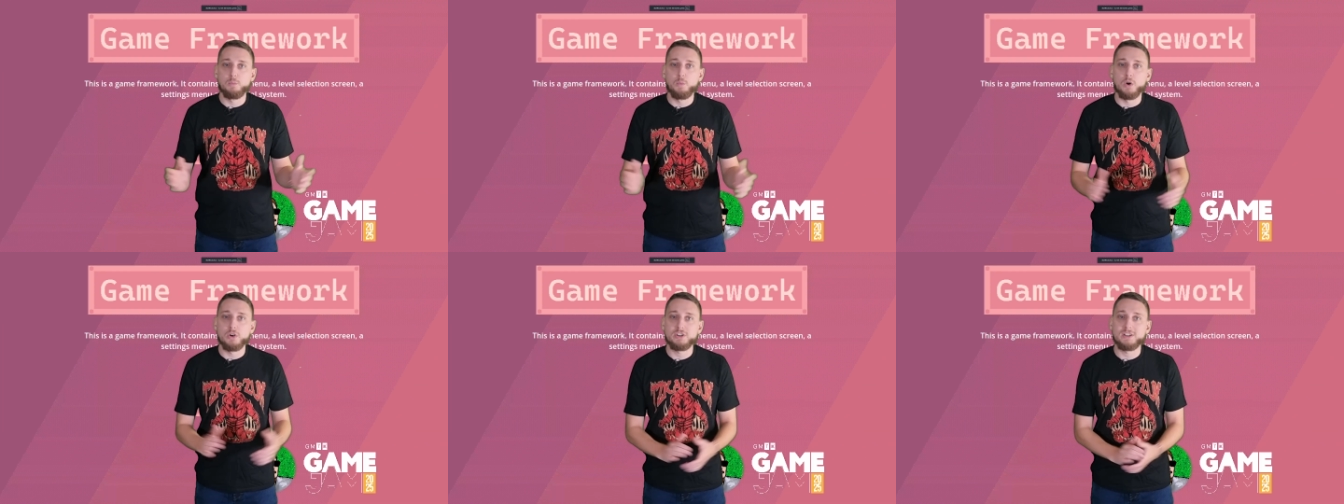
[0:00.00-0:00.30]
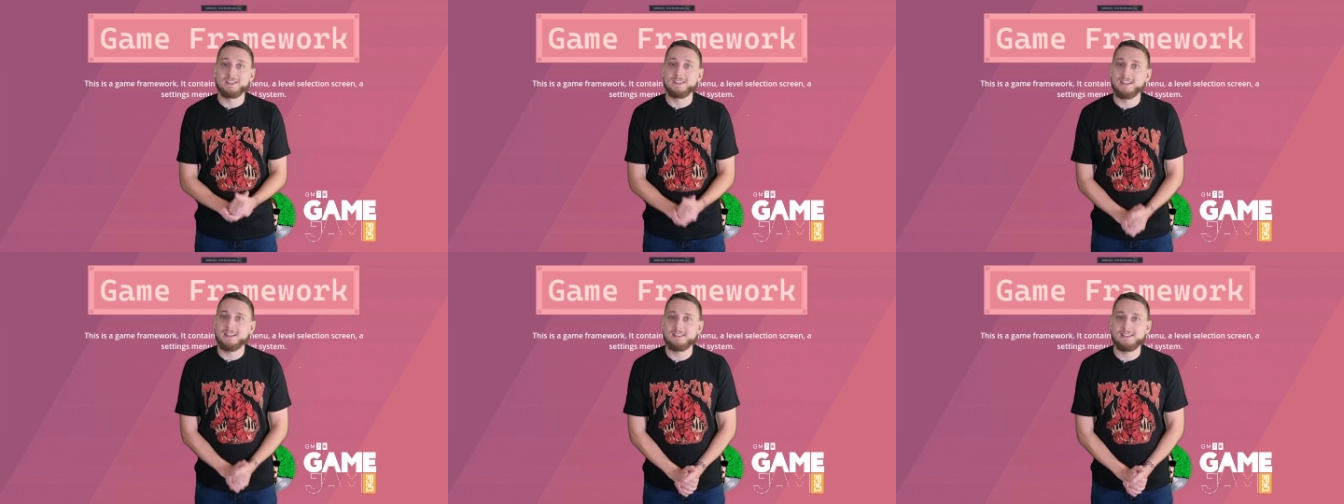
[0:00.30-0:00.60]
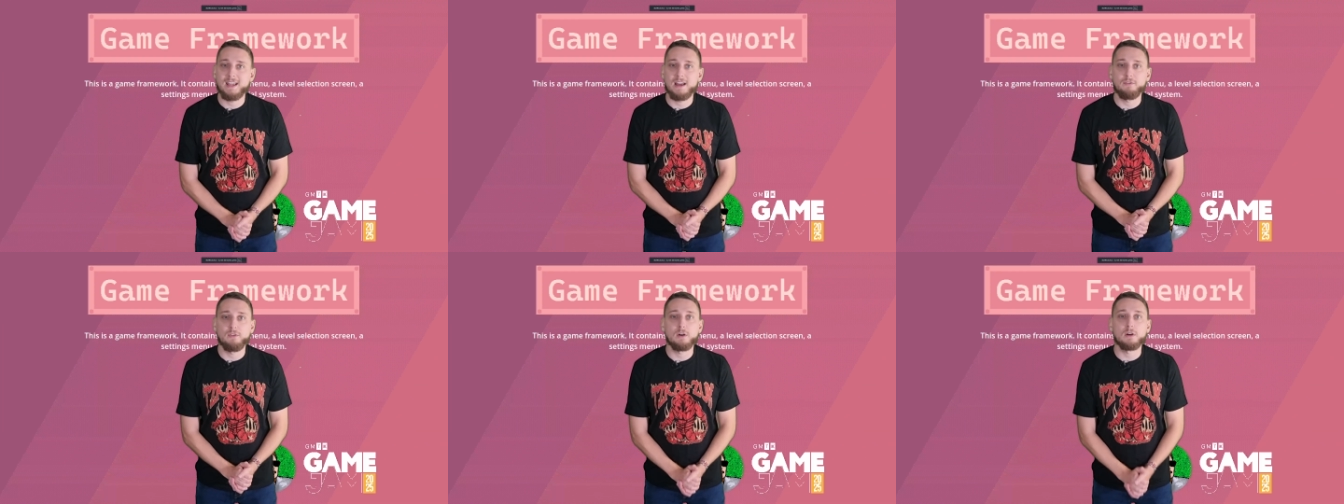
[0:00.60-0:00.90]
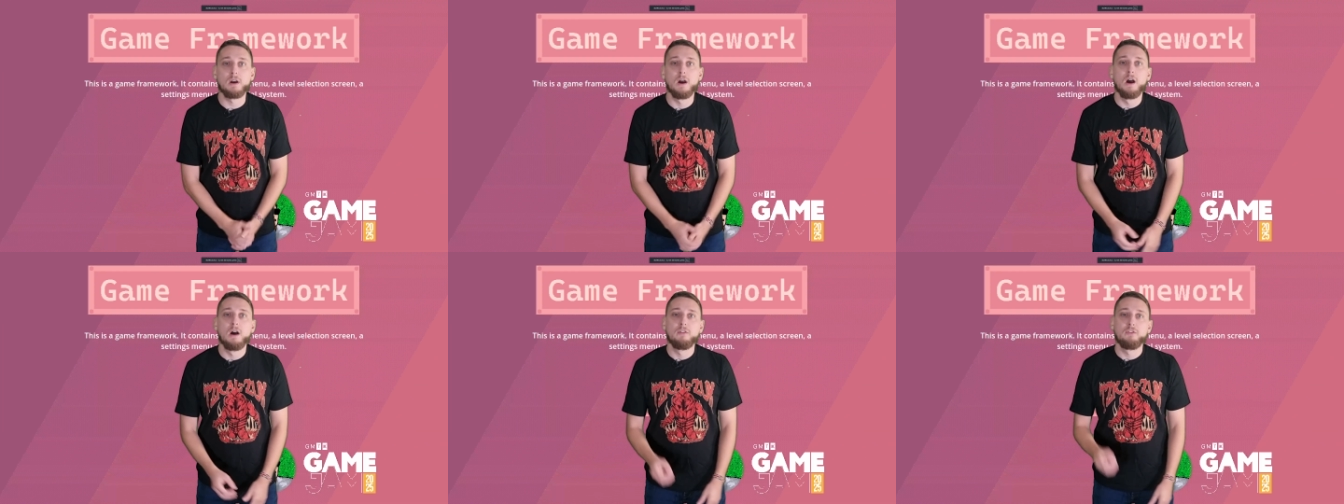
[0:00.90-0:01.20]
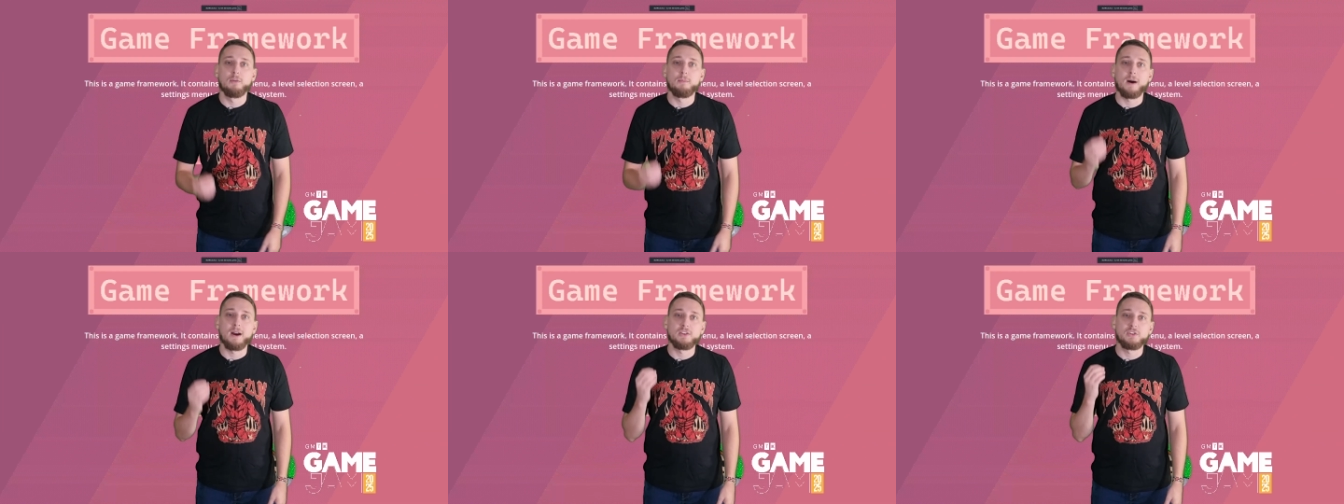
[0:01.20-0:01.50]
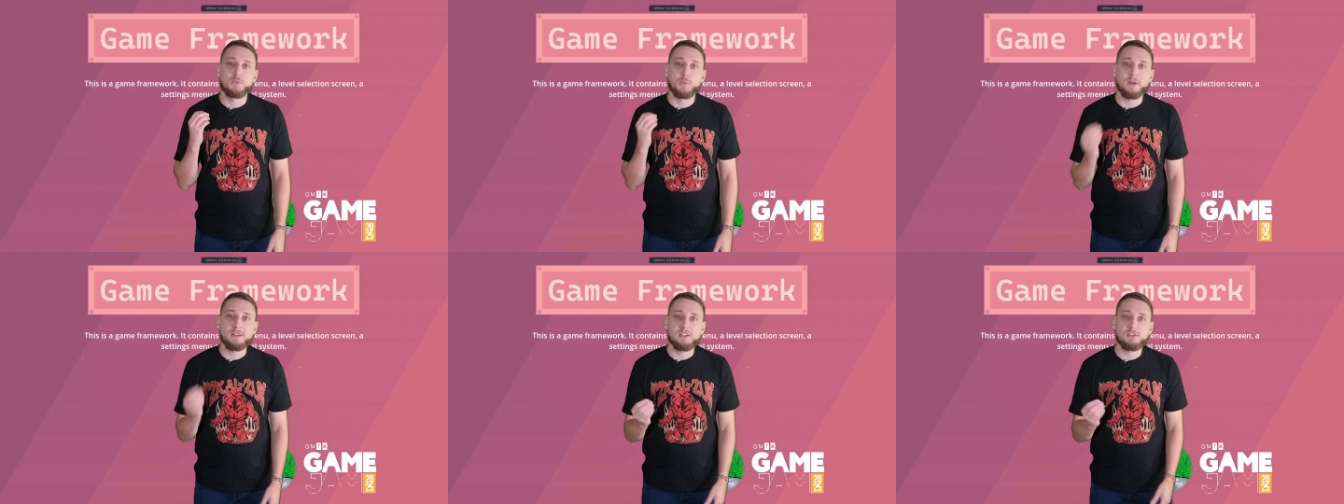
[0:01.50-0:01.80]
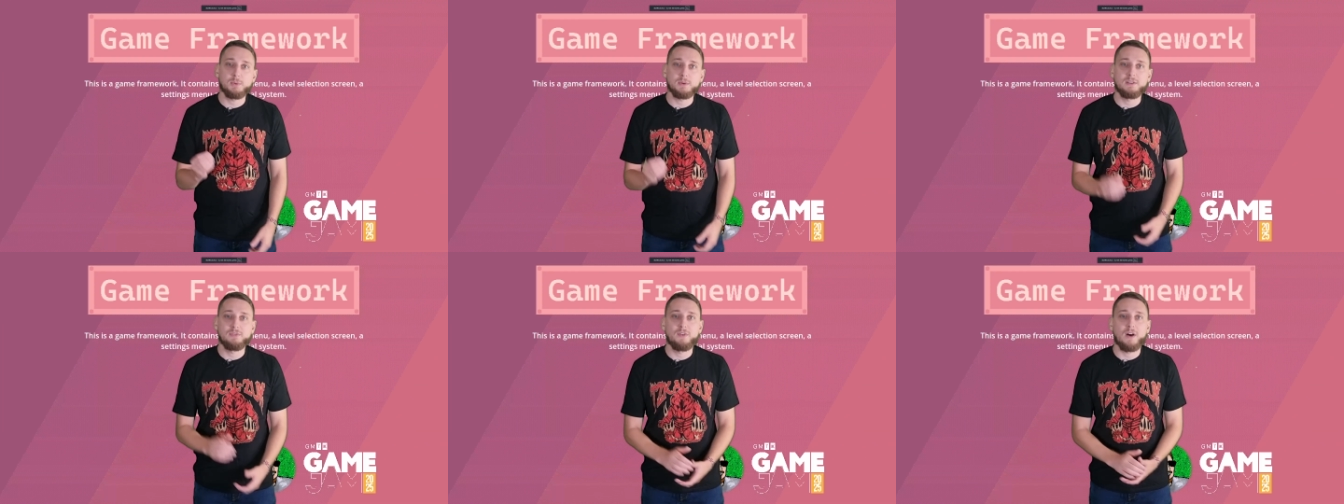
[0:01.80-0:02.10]
watching this devlog for my
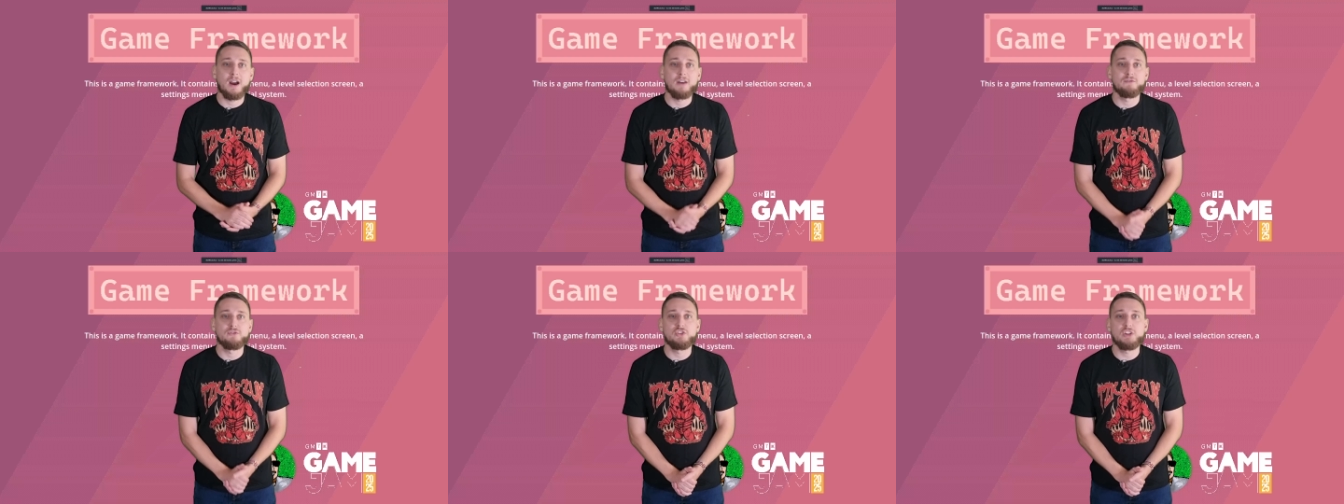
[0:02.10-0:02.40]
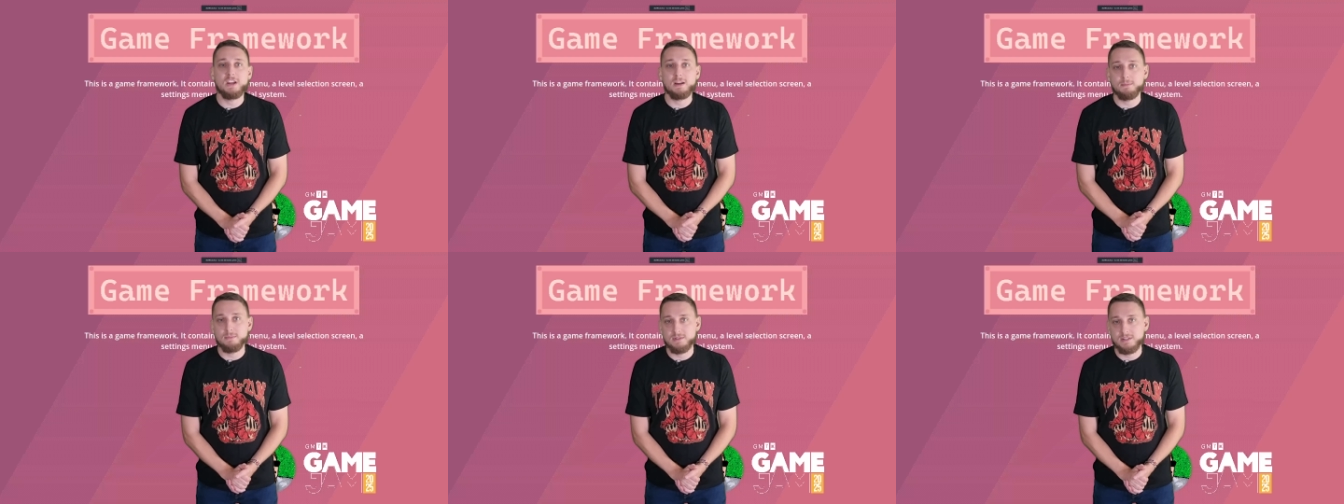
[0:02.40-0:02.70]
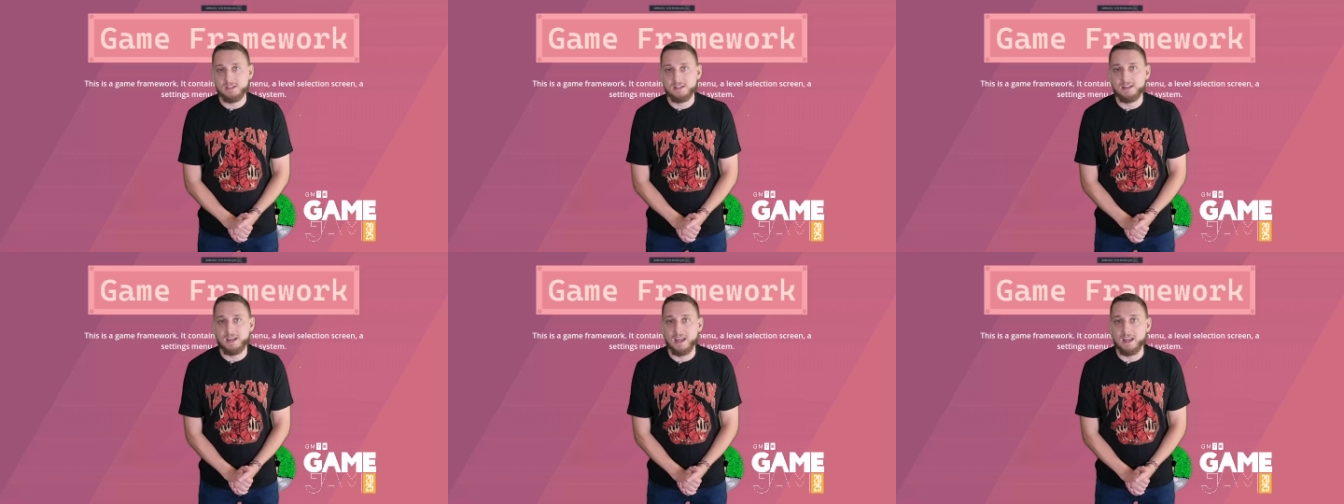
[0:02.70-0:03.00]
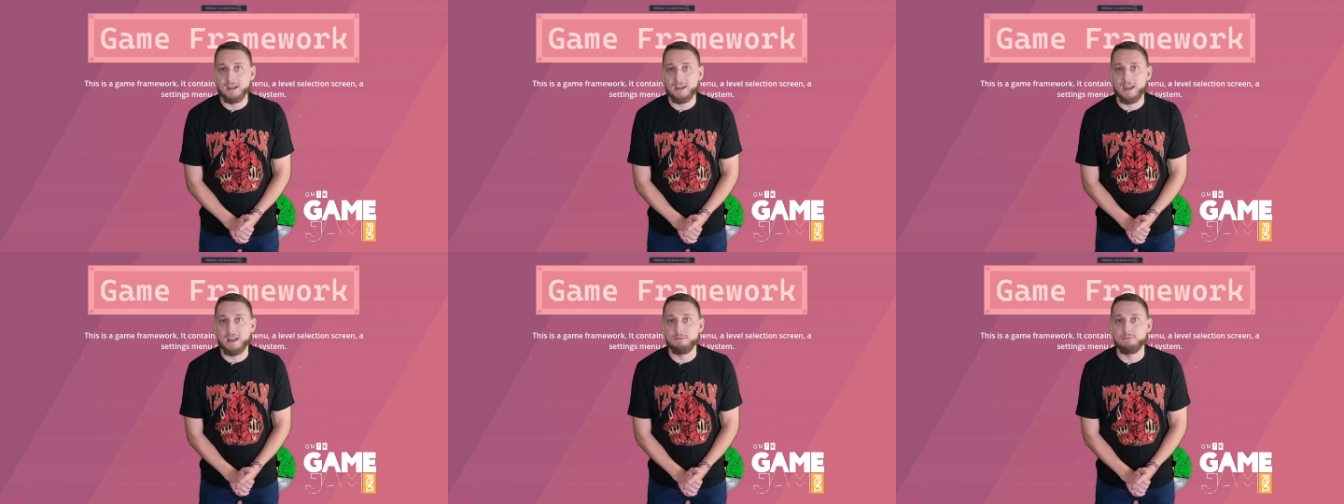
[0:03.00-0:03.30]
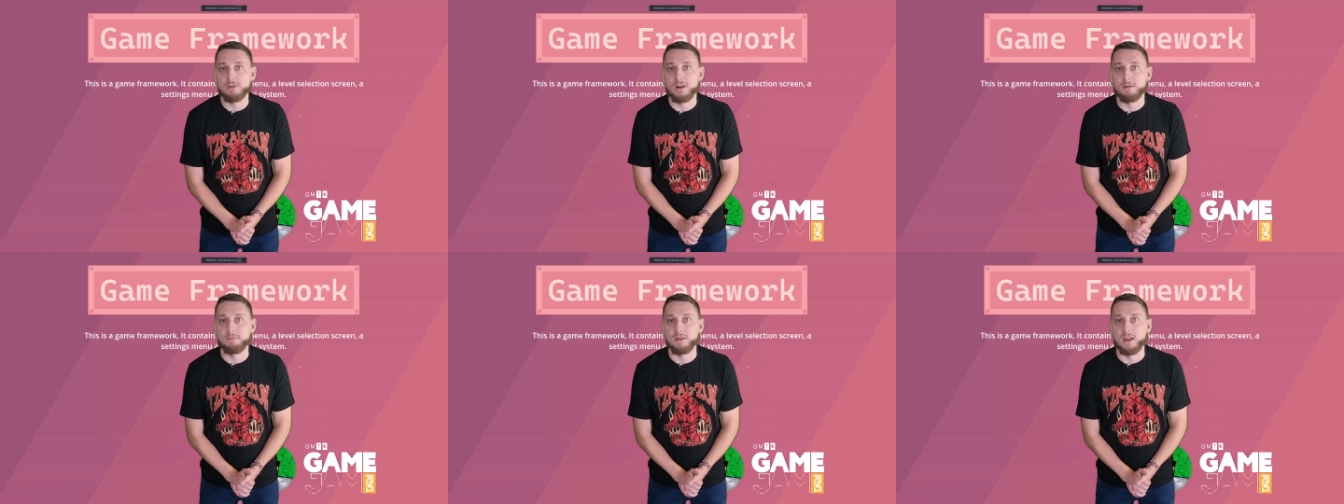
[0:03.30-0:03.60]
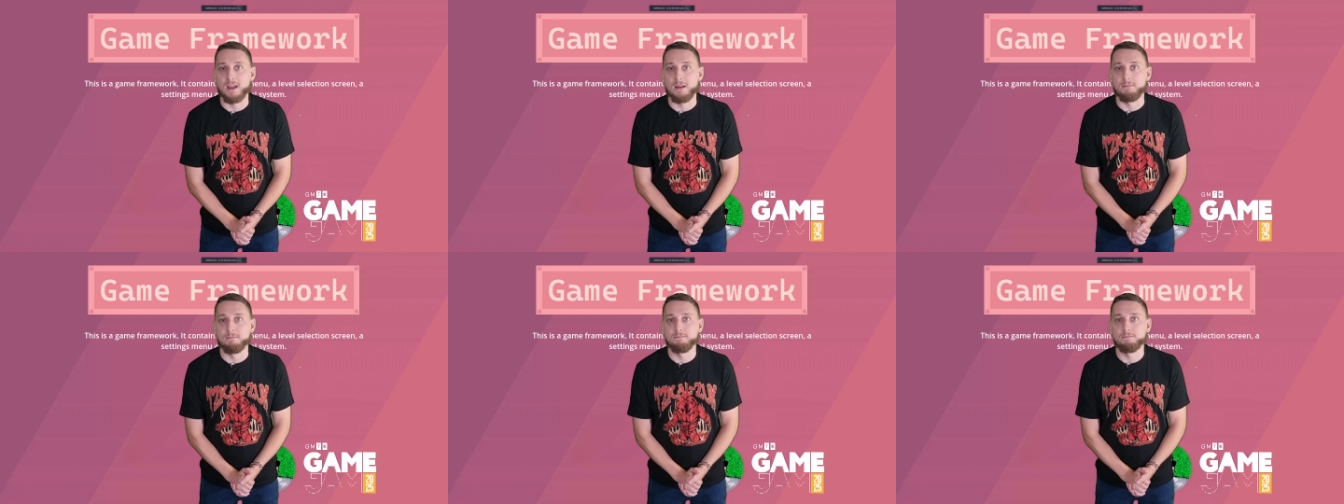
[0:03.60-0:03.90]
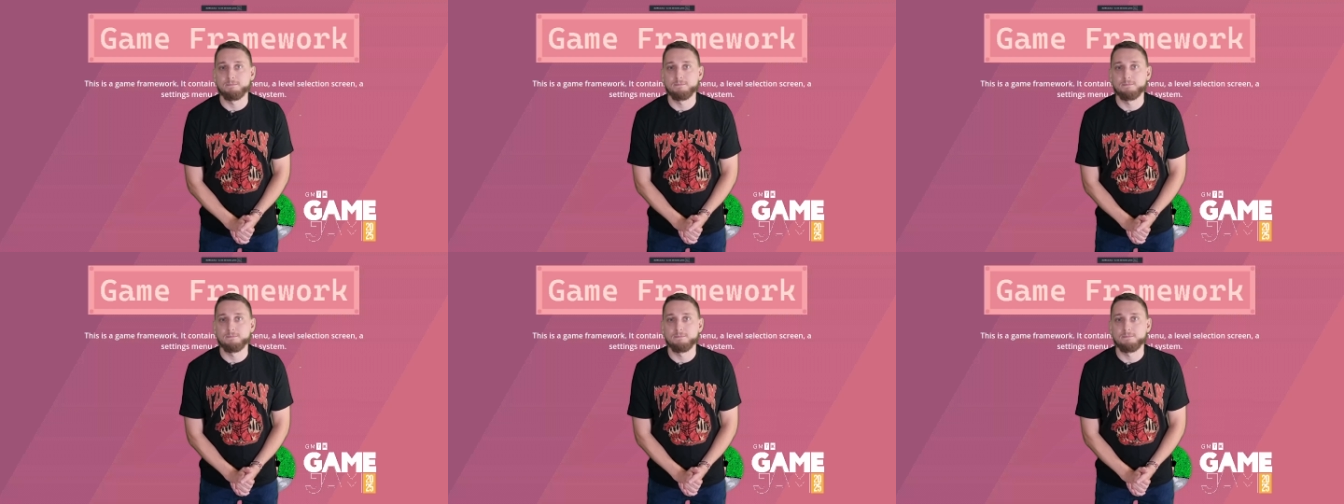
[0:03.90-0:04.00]
2025 GMTK Game Jam game.